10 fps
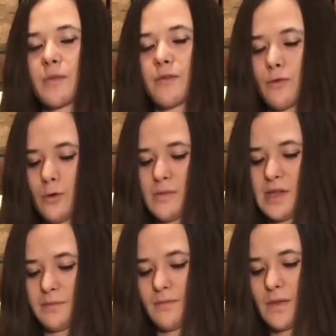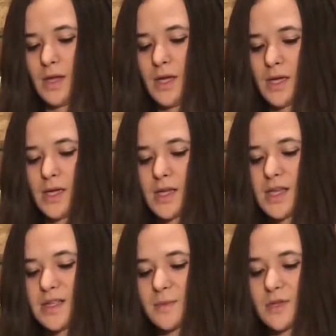before me.
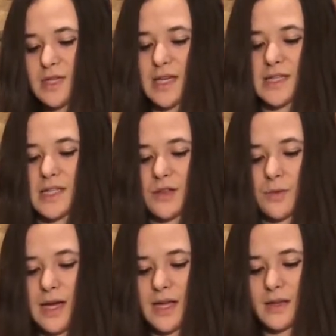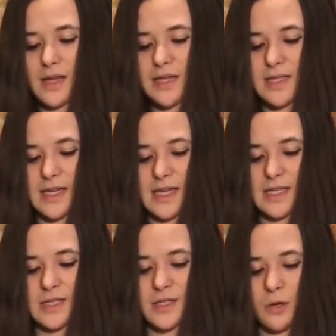This music is the thread that has
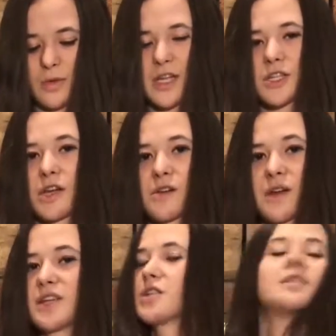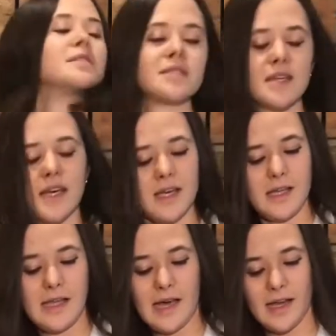connected so many generations,
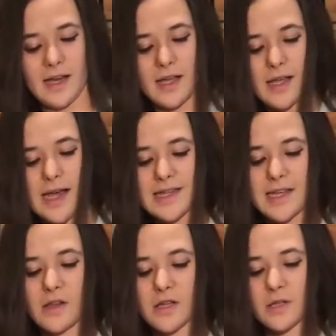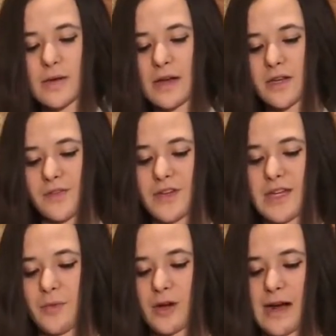yet, as I looked around at the
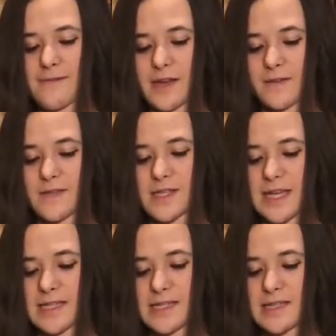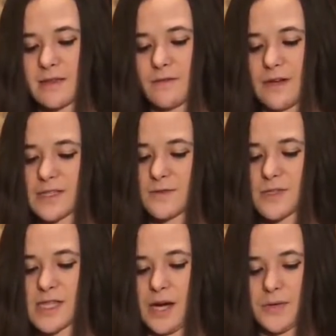demographic of the dances and festivals
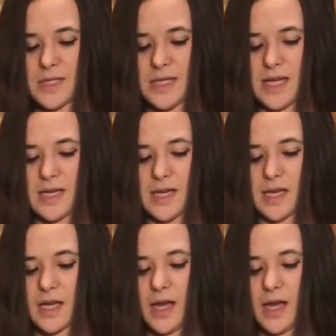that I was attending,